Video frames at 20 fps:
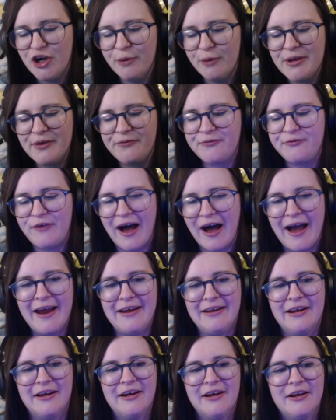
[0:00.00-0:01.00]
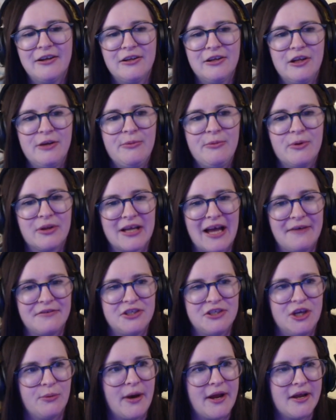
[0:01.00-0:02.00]
You'll be fine. Lumi will look
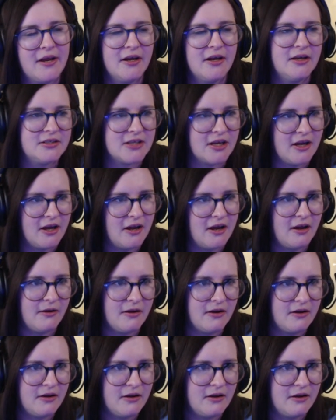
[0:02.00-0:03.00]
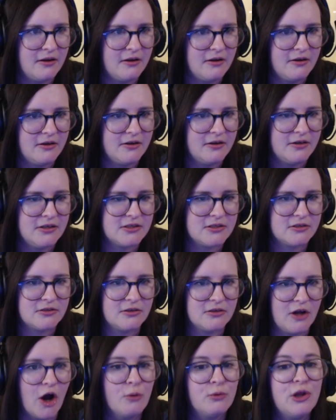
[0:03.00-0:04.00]
after you. Wait, it's a.
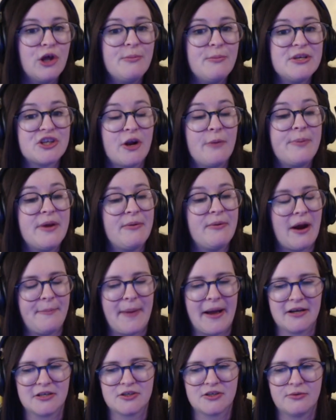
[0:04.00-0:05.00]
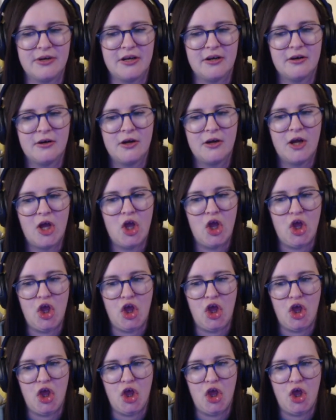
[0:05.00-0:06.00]
oh, Lumi's on a be right back screen.
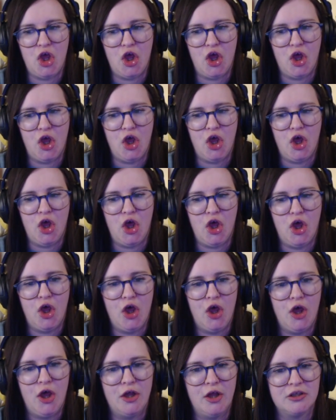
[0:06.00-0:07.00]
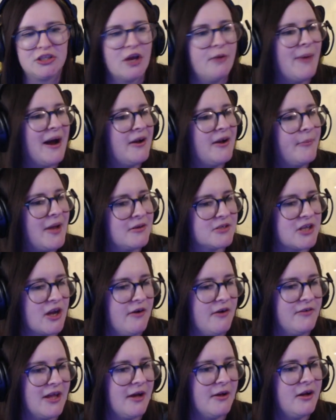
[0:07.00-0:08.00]
Uh, so might not be able to go
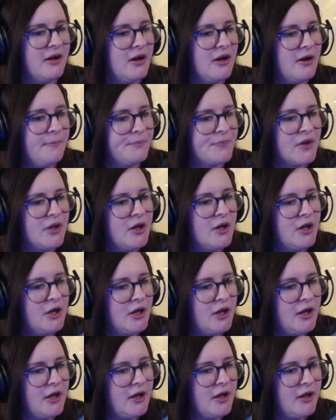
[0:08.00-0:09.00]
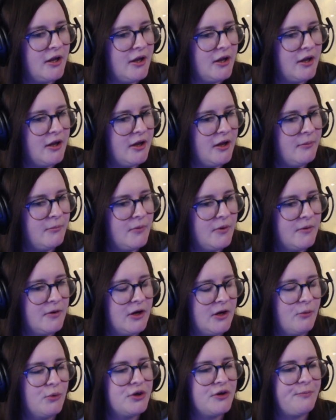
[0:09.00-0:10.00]
over there. Uh,
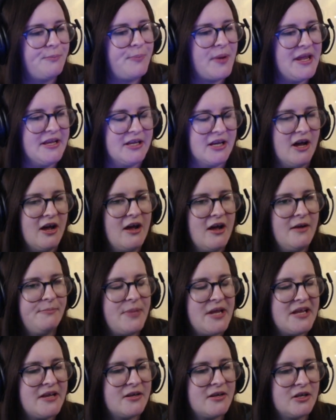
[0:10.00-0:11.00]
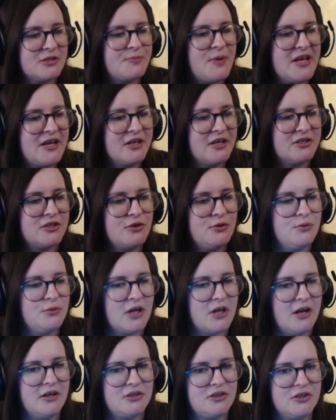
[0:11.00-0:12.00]
what if Pika? Because Pika, Pika's who's
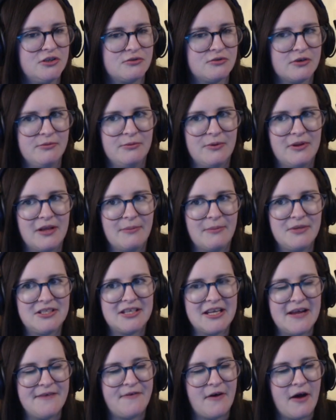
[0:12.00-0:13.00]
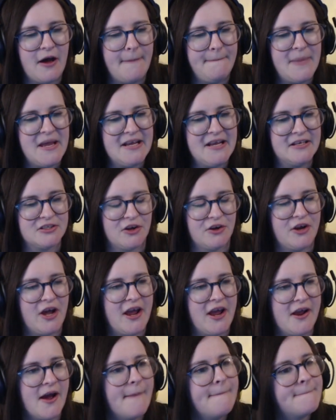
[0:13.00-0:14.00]
uh, she's streaming with. Let me see if uh, Pika's on
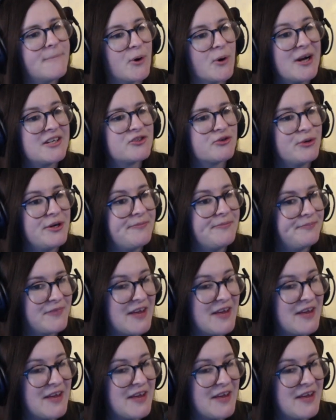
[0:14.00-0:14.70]
a break screen.